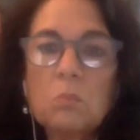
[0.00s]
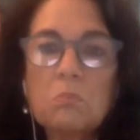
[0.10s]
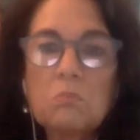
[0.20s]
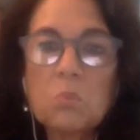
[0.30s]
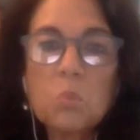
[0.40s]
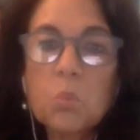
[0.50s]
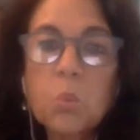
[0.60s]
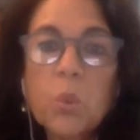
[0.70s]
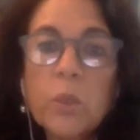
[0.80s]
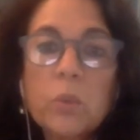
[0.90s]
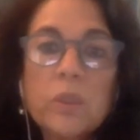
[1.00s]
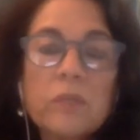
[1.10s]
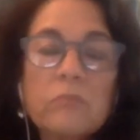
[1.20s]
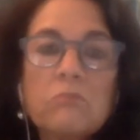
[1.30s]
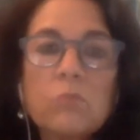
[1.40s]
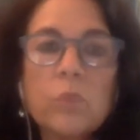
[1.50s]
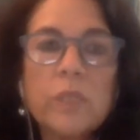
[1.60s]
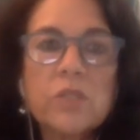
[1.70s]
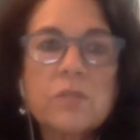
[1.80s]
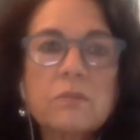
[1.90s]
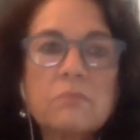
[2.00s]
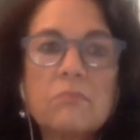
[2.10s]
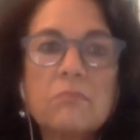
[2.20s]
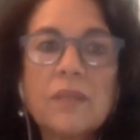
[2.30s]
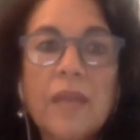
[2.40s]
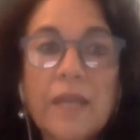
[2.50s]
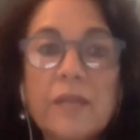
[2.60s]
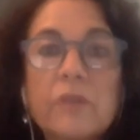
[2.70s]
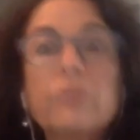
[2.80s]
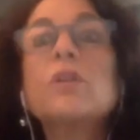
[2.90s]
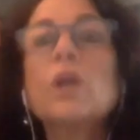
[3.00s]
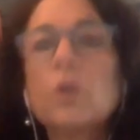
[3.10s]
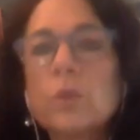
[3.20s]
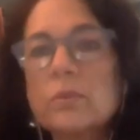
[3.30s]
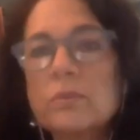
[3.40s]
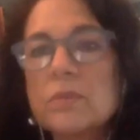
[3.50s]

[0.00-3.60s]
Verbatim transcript: we would we just let it flow.